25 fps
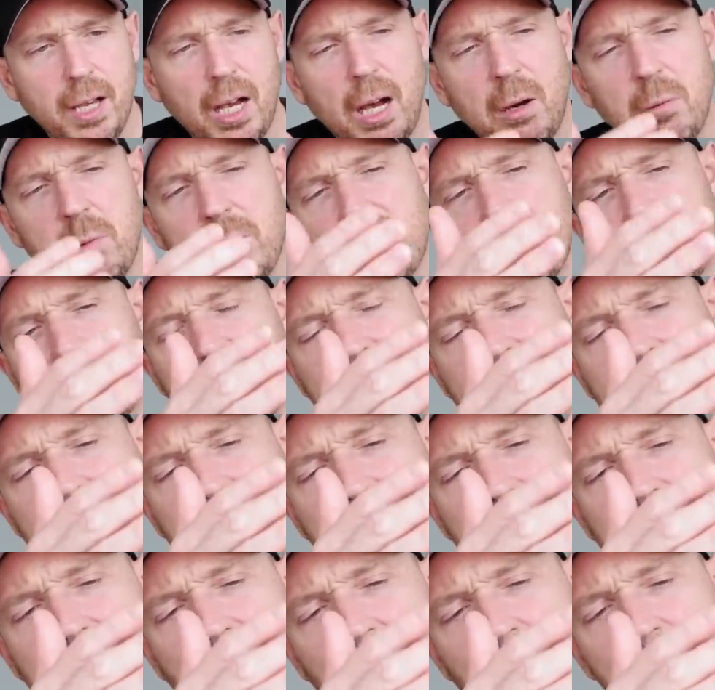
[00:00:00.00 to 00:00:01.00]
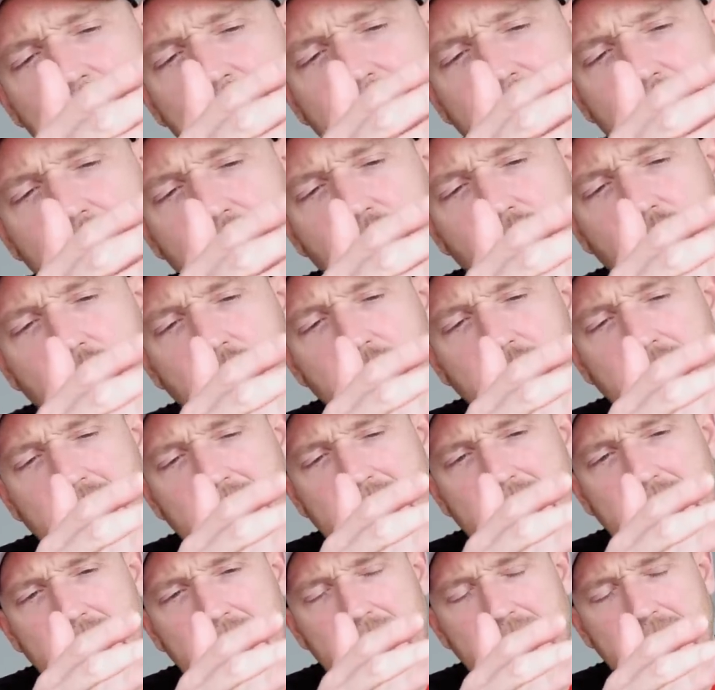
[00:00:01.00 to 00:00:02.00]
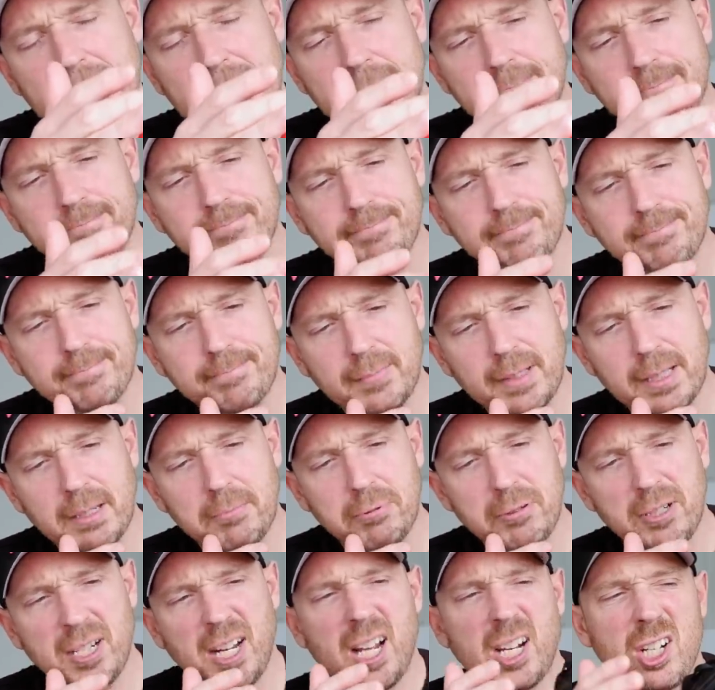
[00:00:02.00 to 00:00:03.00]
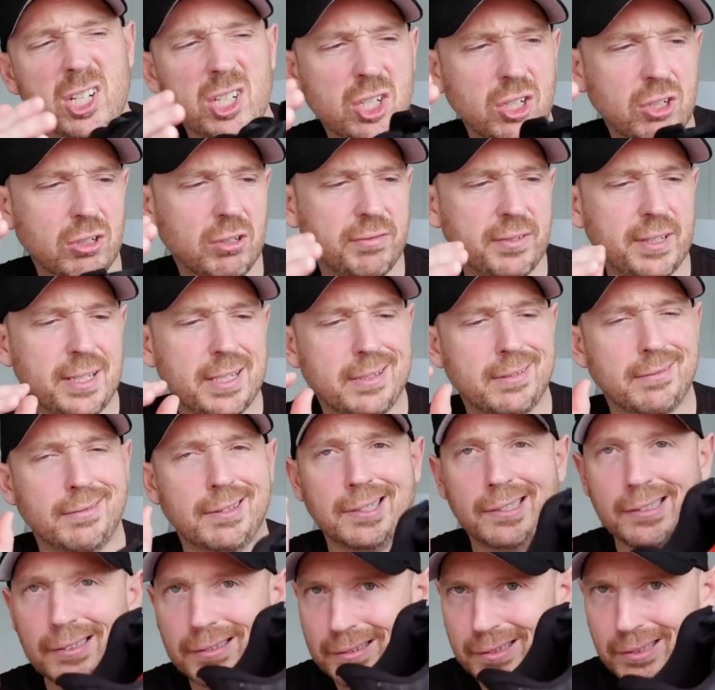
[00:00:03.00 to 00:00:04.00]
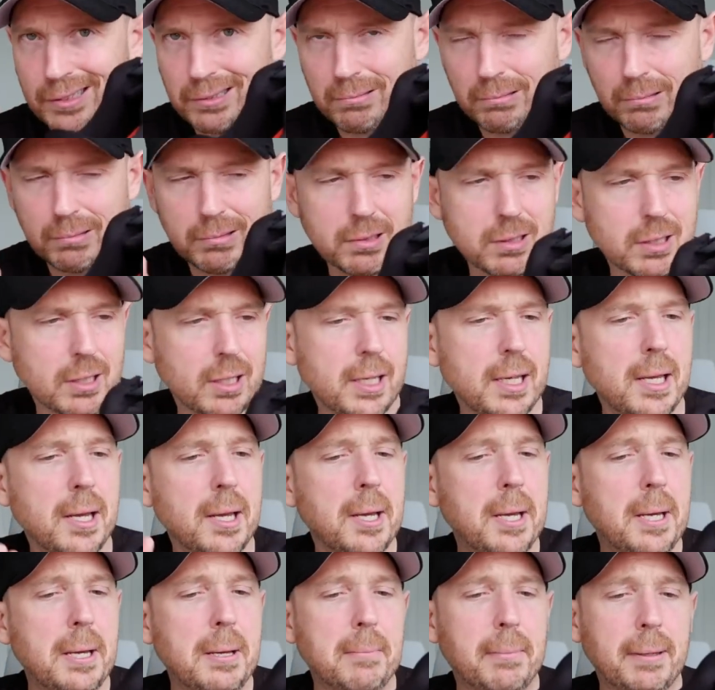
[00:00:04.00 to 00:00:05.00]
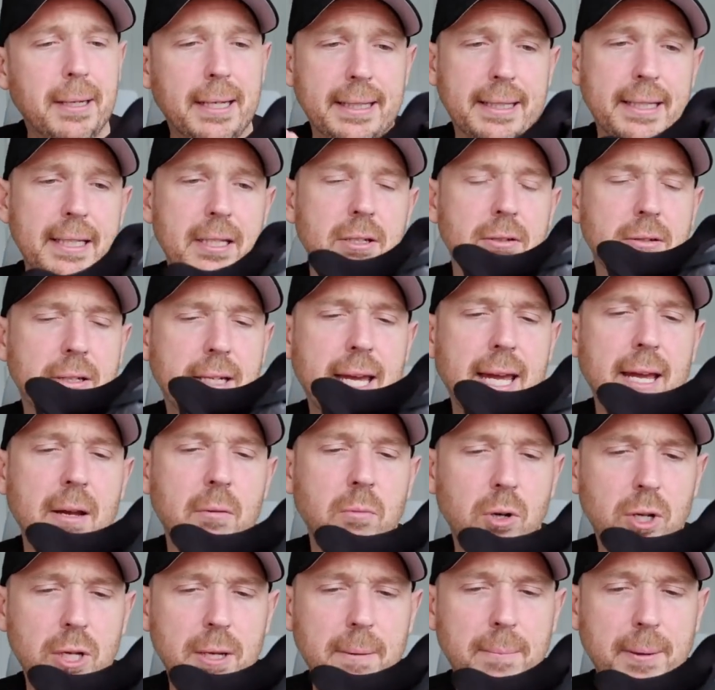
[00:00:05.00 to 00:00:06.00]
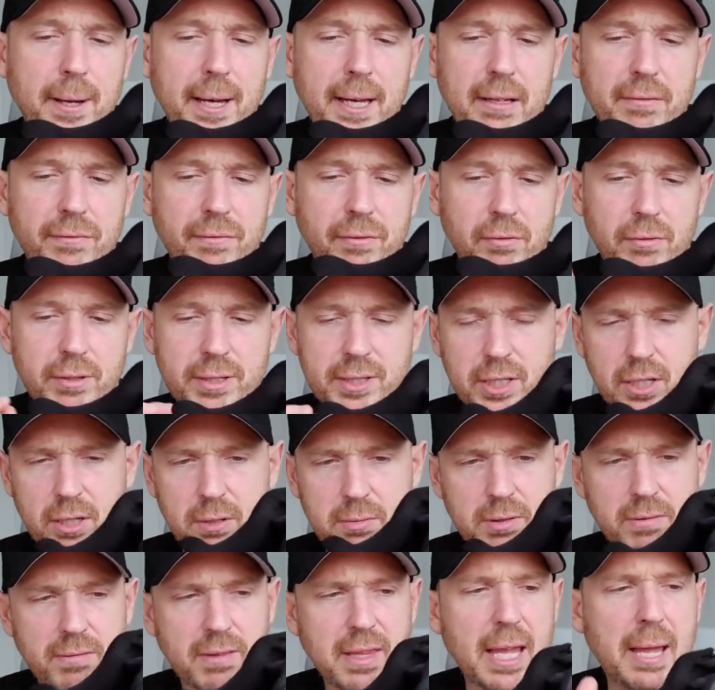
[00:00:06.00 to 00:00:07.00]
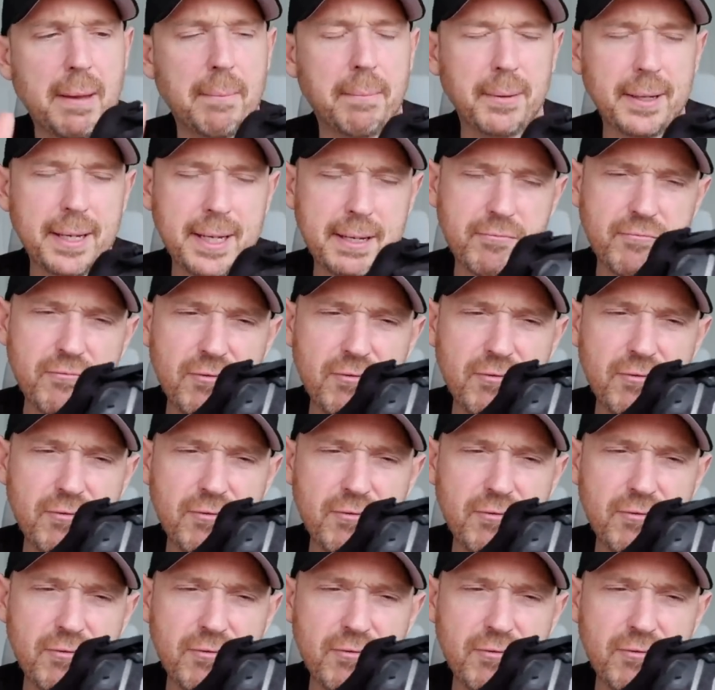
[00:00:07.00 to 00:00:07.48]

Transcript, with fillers: I wouldn't say the overall um, production of it is the highest quality, but I think you're getting what you pay for in terms of that. But it